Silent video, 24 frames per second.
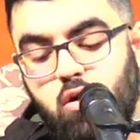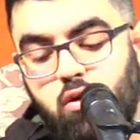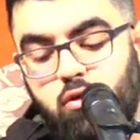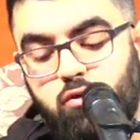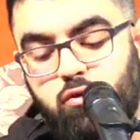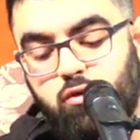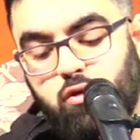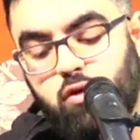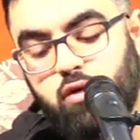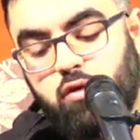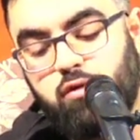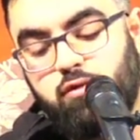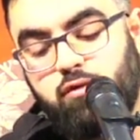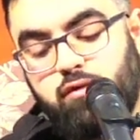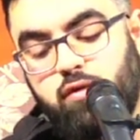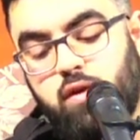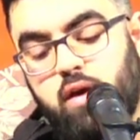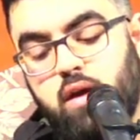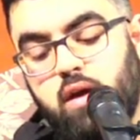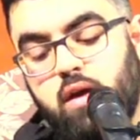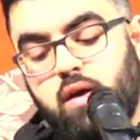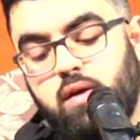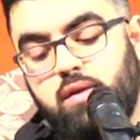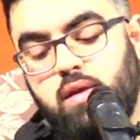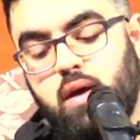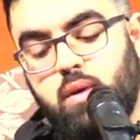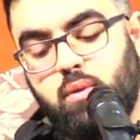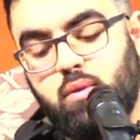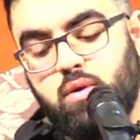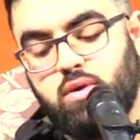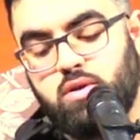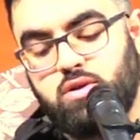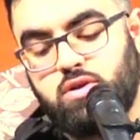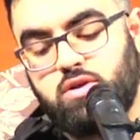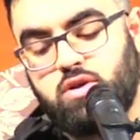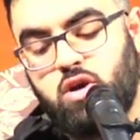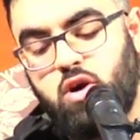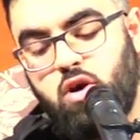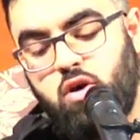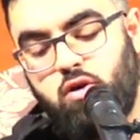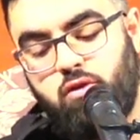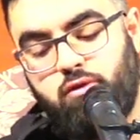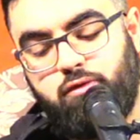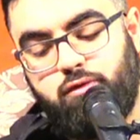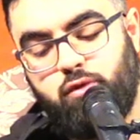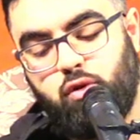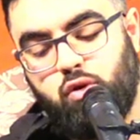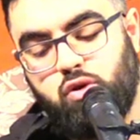For a fear that was
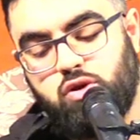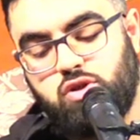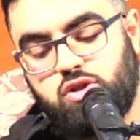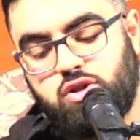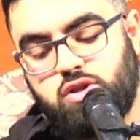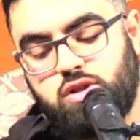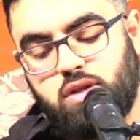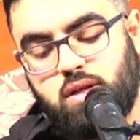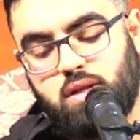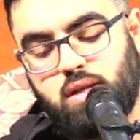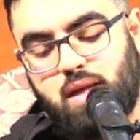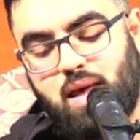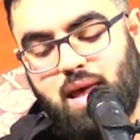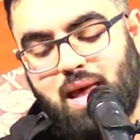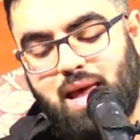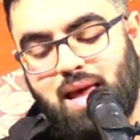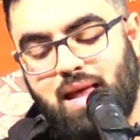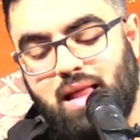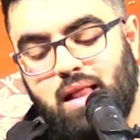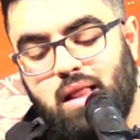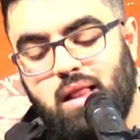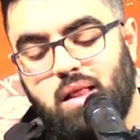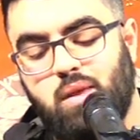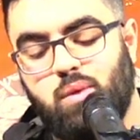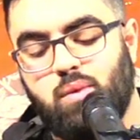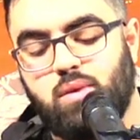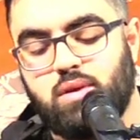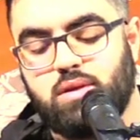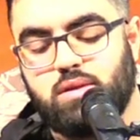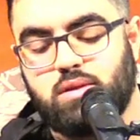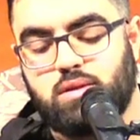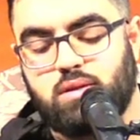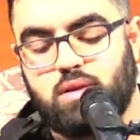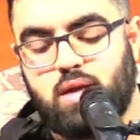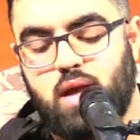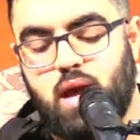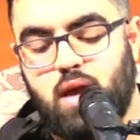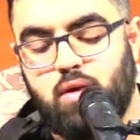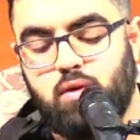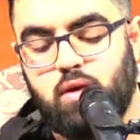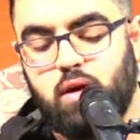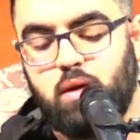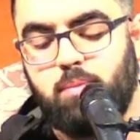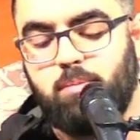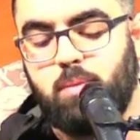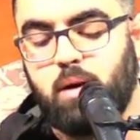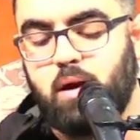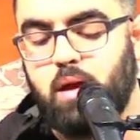forged in hell was
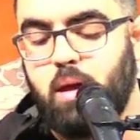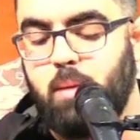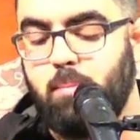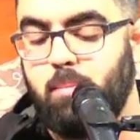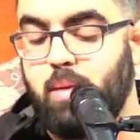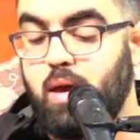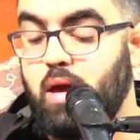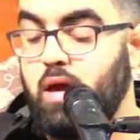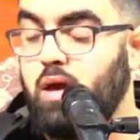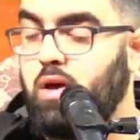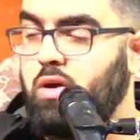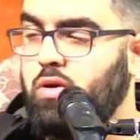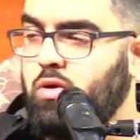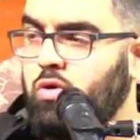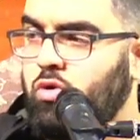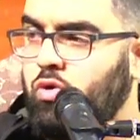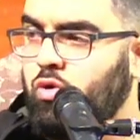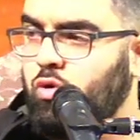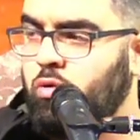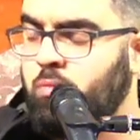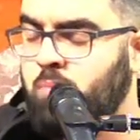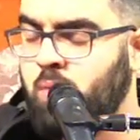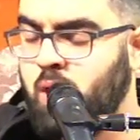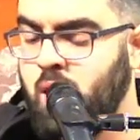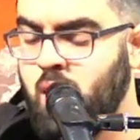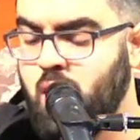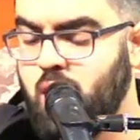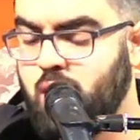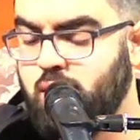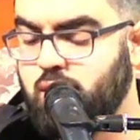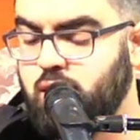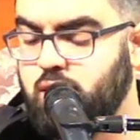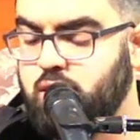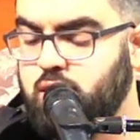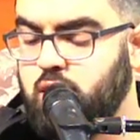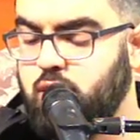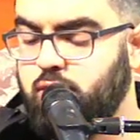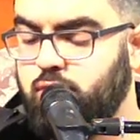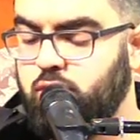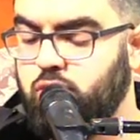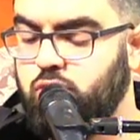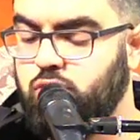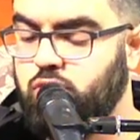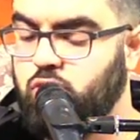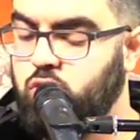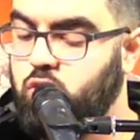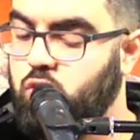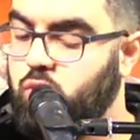carried by a man whom the devil
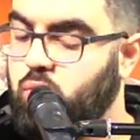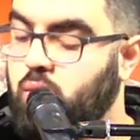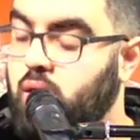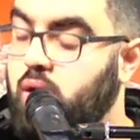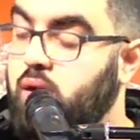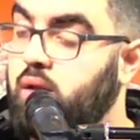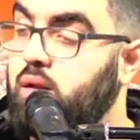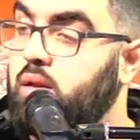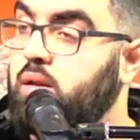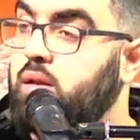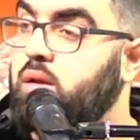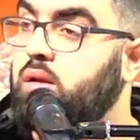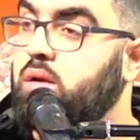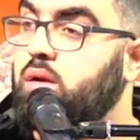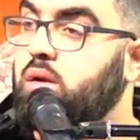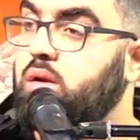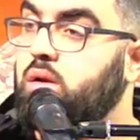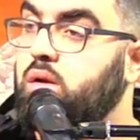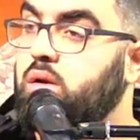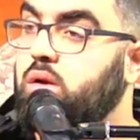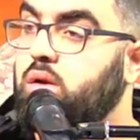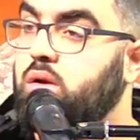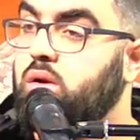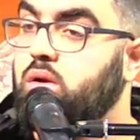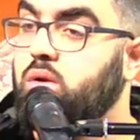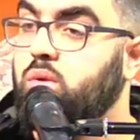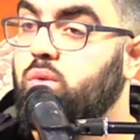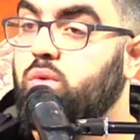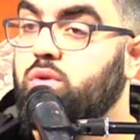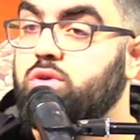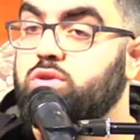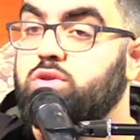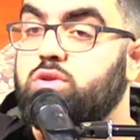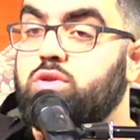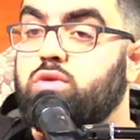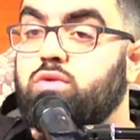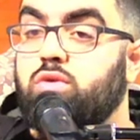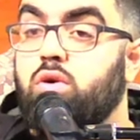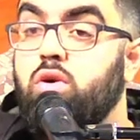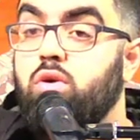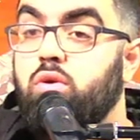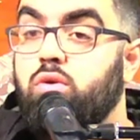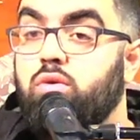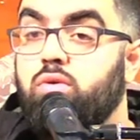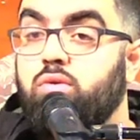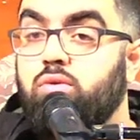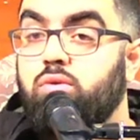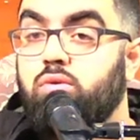knew well, was
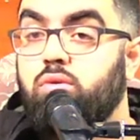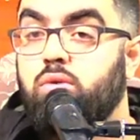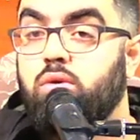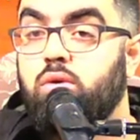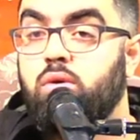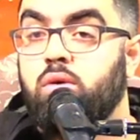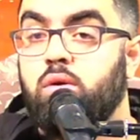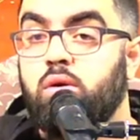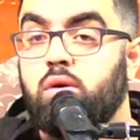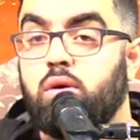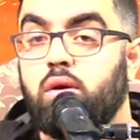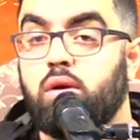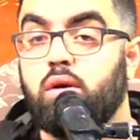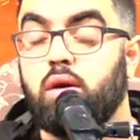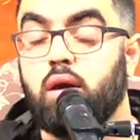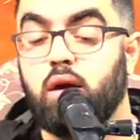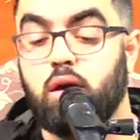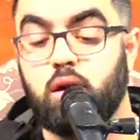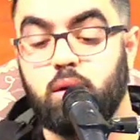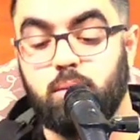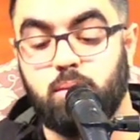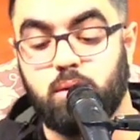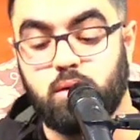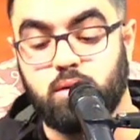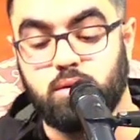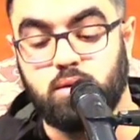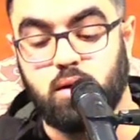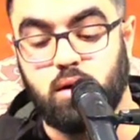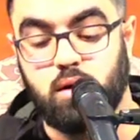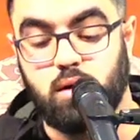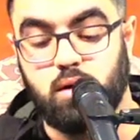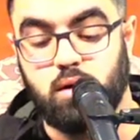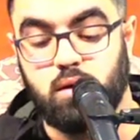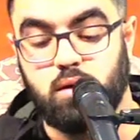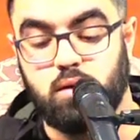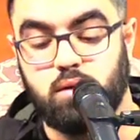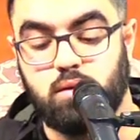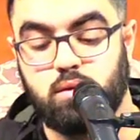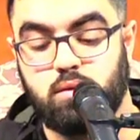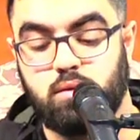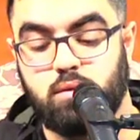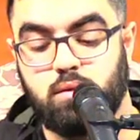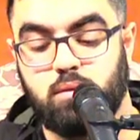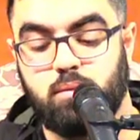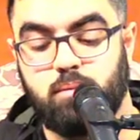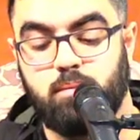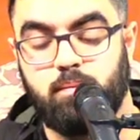thrown at Akbar's heart.